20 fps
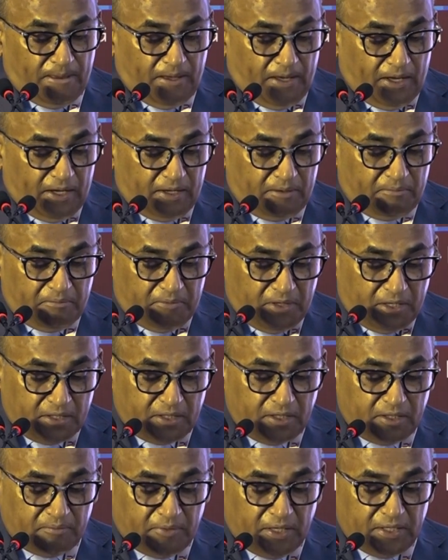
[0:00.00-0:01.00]
and
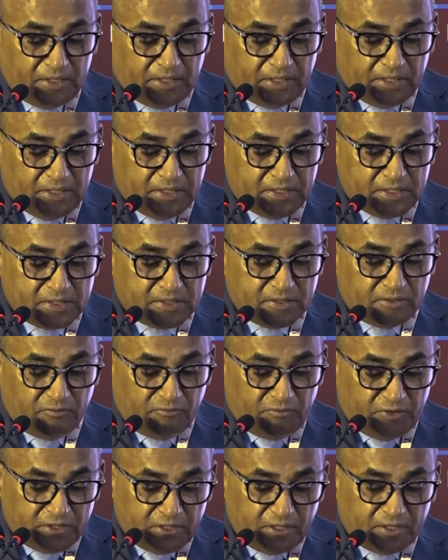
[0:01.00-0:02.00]
making my case
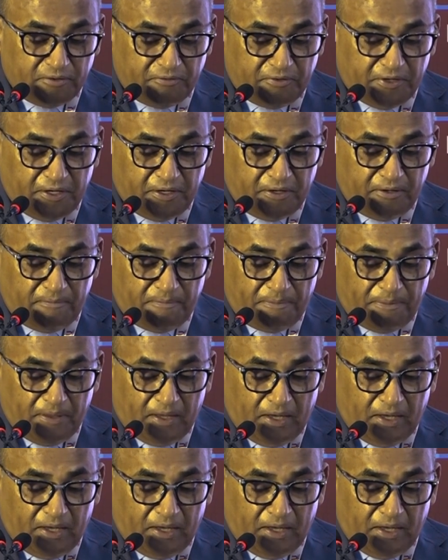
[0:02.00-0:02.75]
wither away.